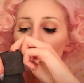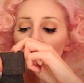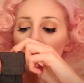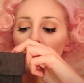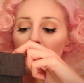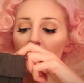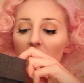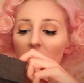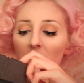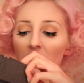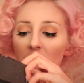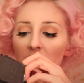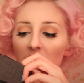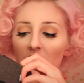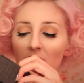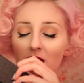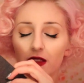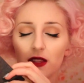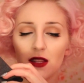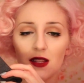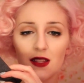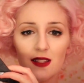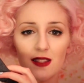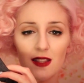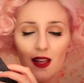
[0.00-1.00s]
It's just at
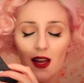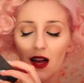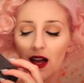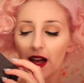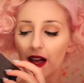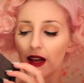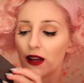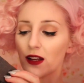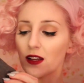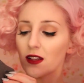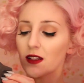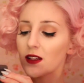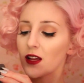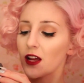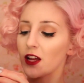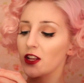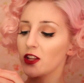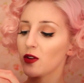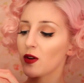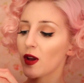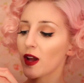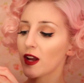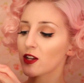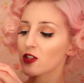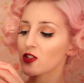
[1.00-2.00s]
the side, and
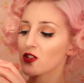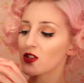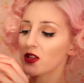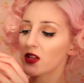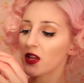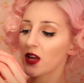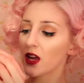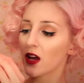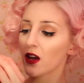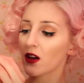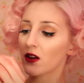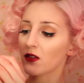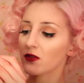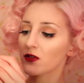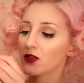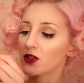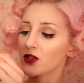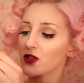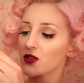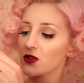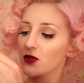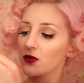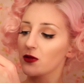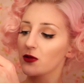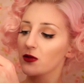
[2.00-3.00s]
you actually have
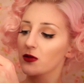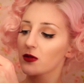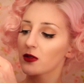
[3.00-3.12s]
to